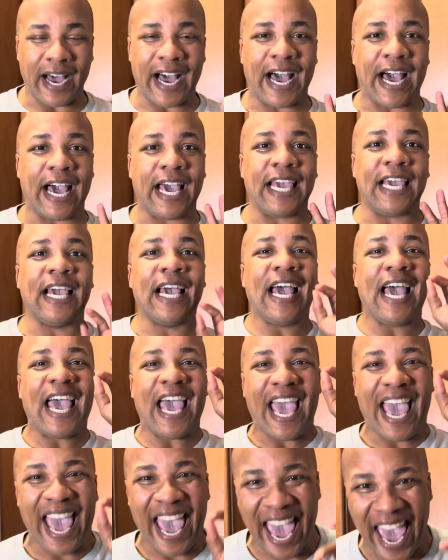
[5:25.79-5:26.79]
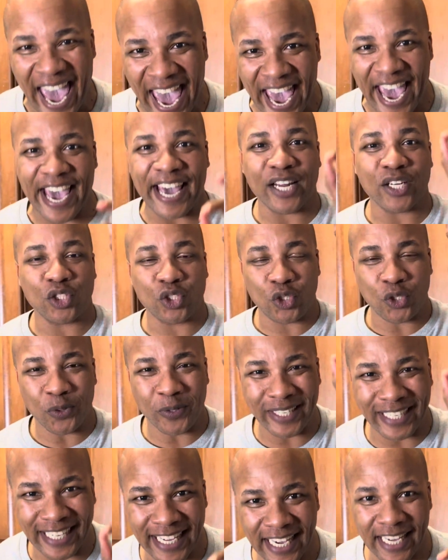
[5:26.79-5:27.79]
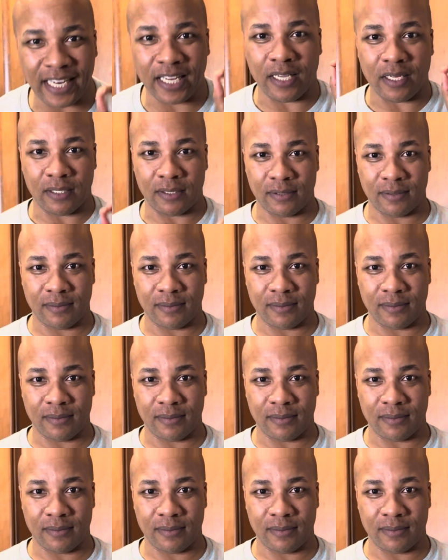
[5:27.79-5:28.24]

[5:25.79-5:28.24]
I had to get it.